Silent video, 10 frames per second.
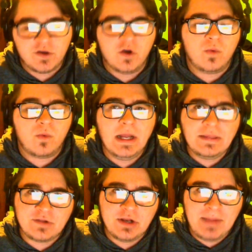
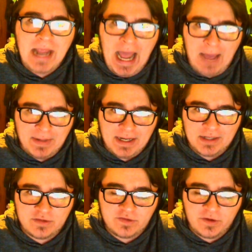what's going to be
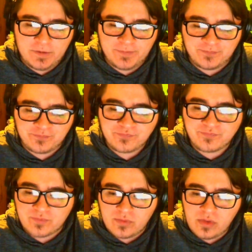happening? So
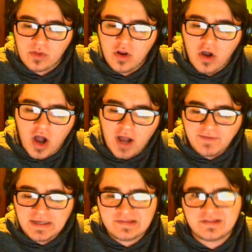
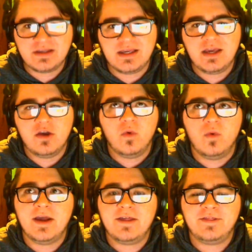obviously,
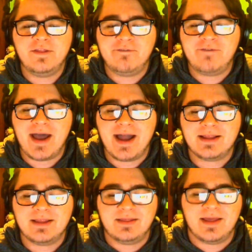with the fact
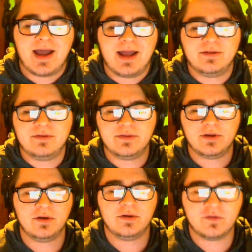that
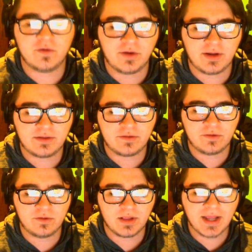there is going
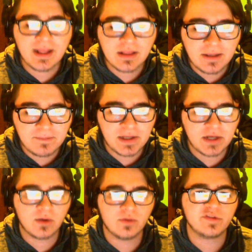to likely be
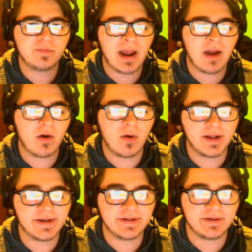no Spyro
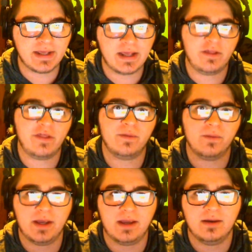until
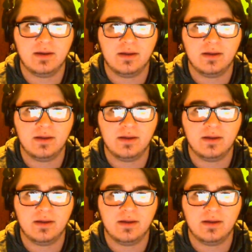E3,